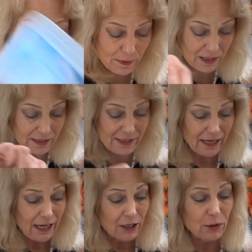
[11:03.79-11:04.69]
because
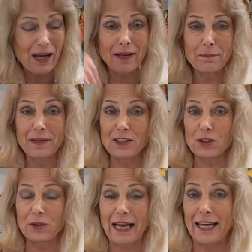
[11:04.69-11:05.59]
you had
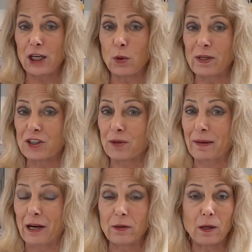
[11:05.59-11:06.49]
mental anguish
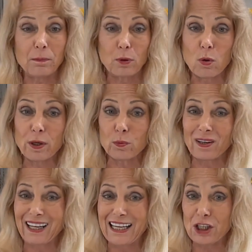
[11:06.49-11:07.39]
about a broken
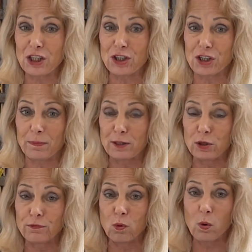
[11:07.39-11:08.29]
relationship, a
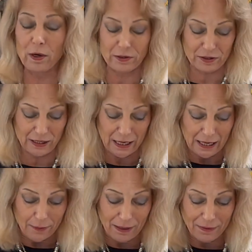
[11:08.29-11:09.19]
divorce.
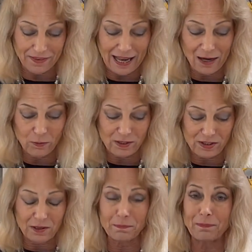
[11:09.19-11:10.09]
Maybe that was
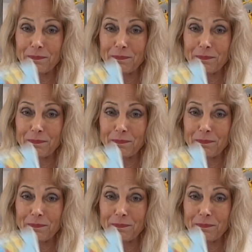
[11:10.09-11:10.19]
the